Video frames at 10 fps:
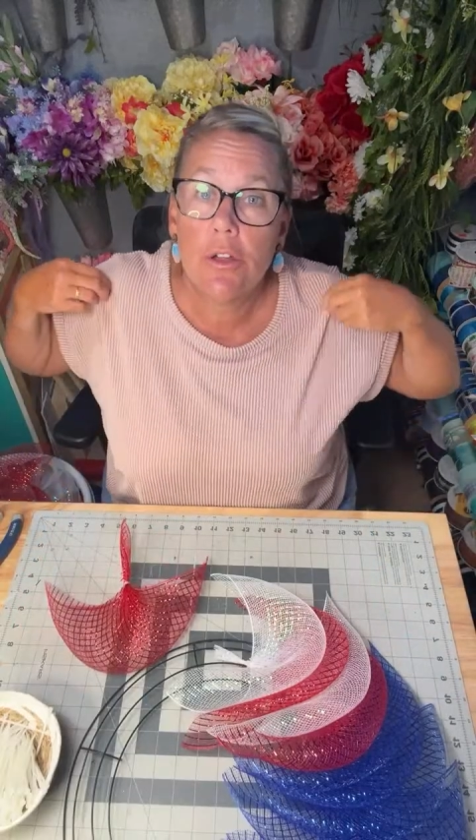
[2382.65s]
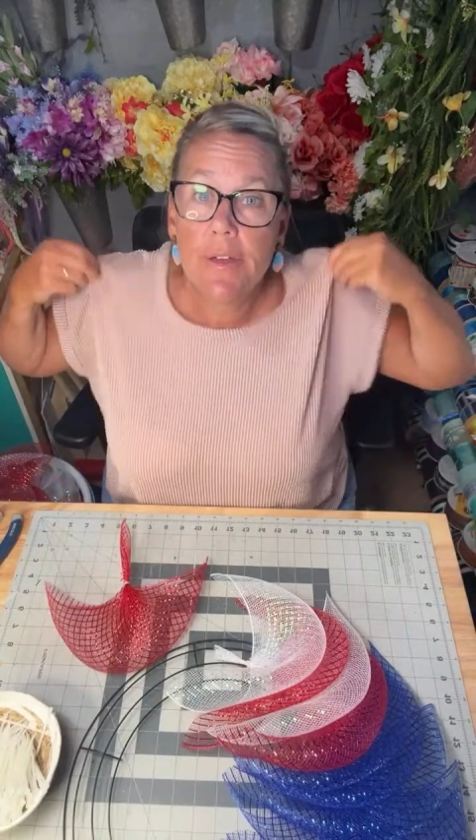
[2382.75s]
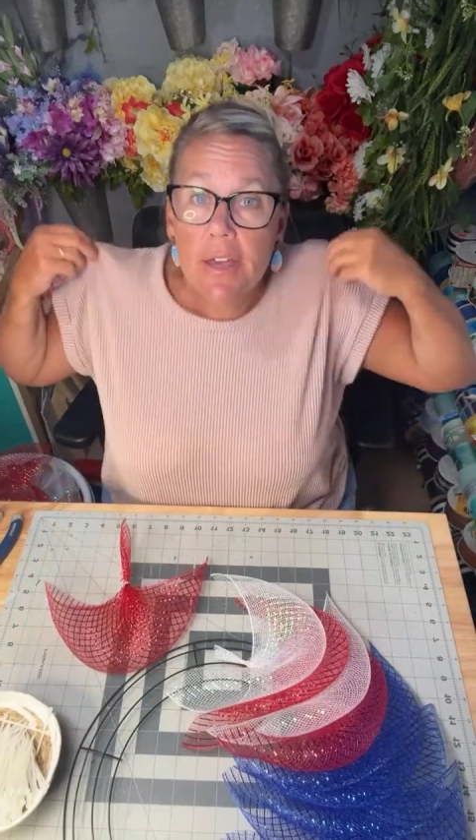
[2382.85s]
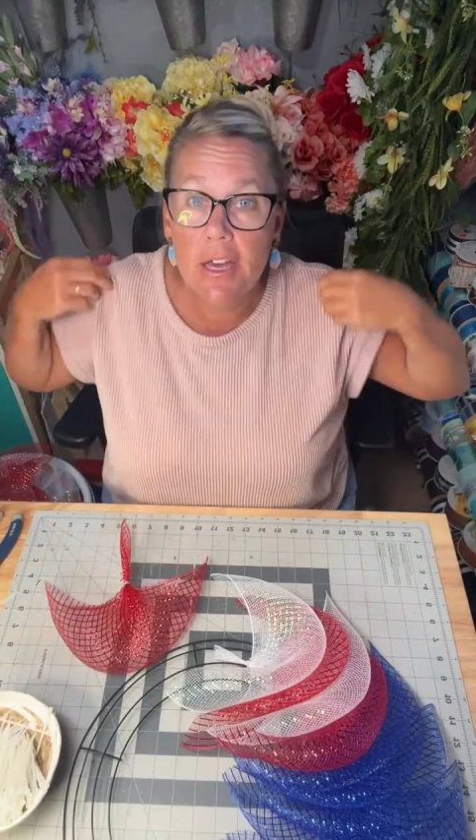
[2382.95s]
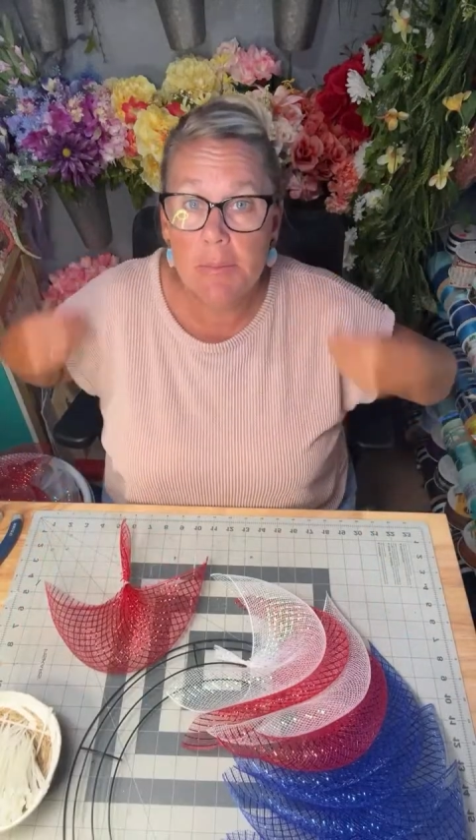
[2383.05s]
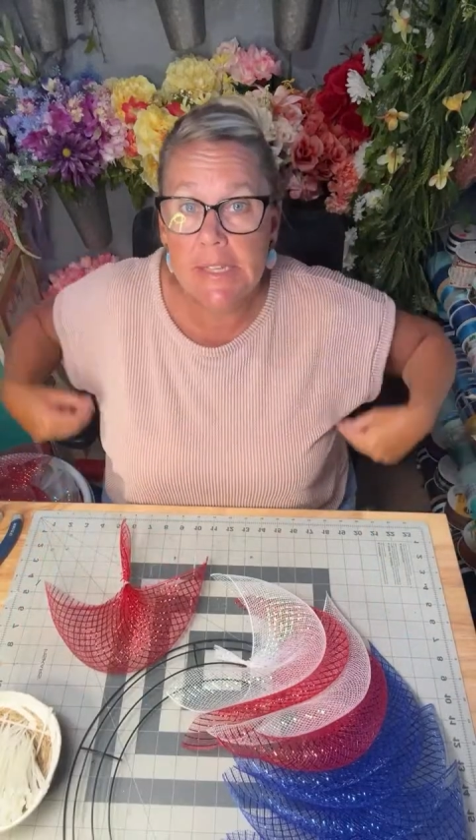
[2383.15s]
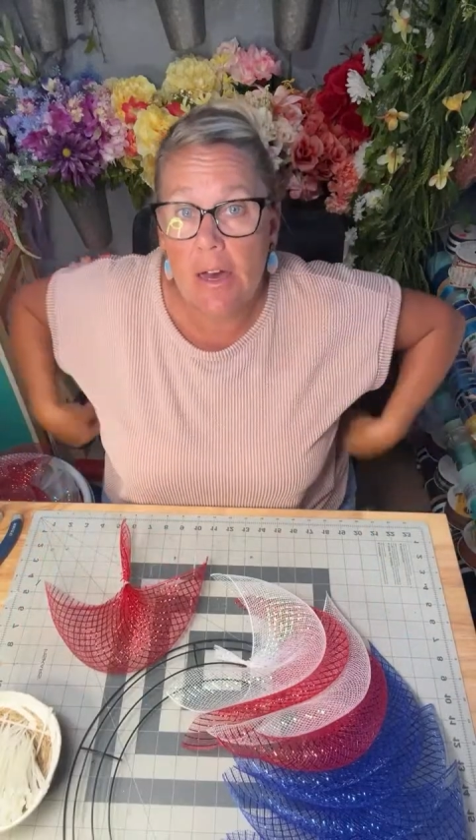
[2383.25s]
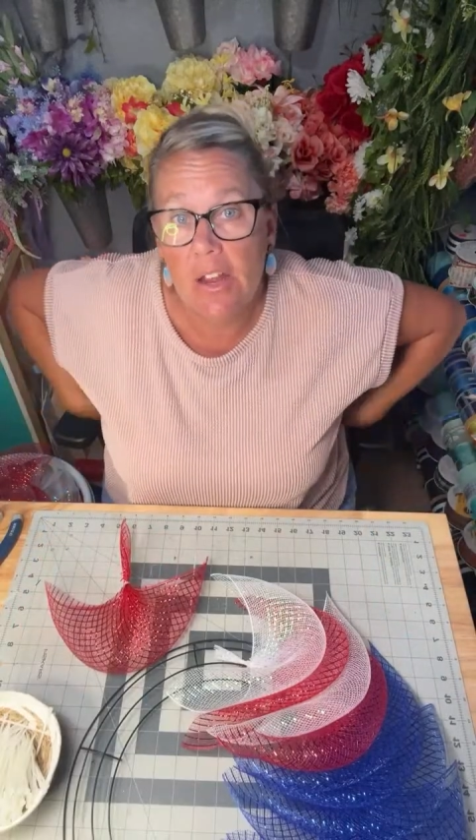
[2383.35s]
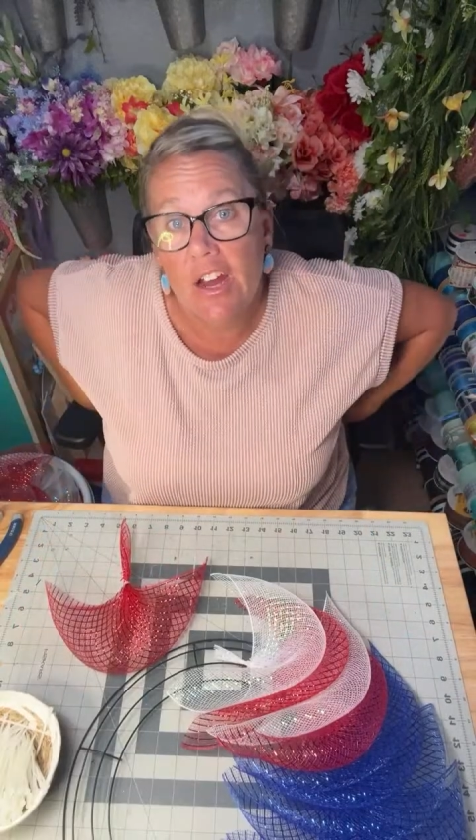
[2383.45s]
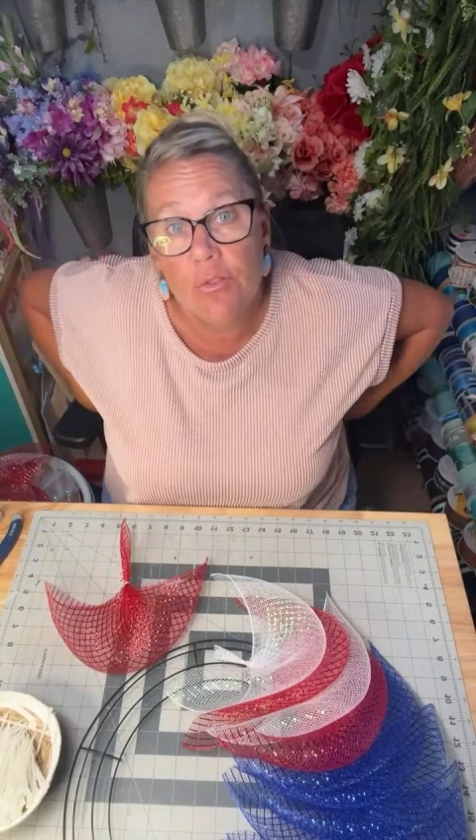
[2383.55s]
that comes
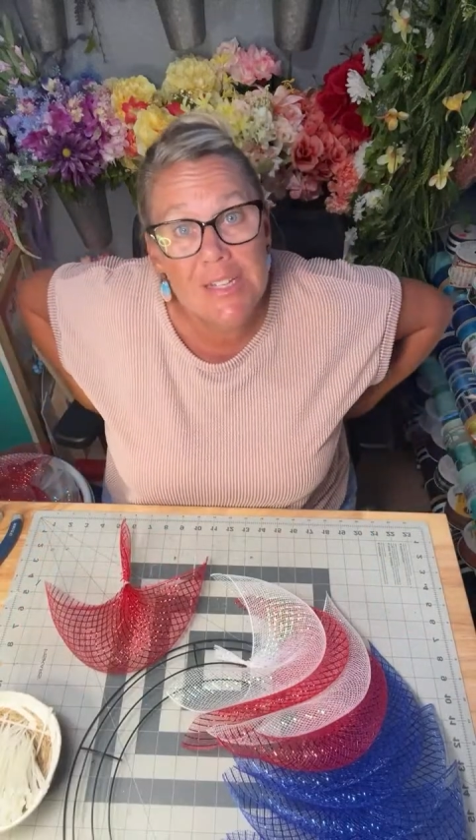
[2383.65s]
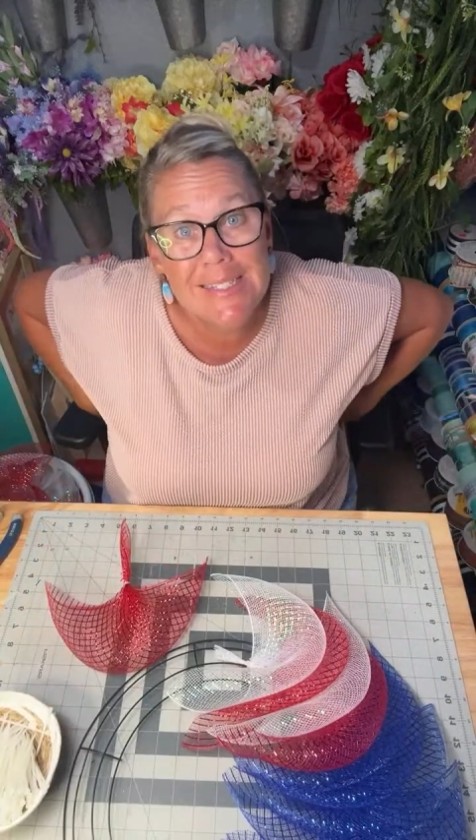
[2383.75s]
out every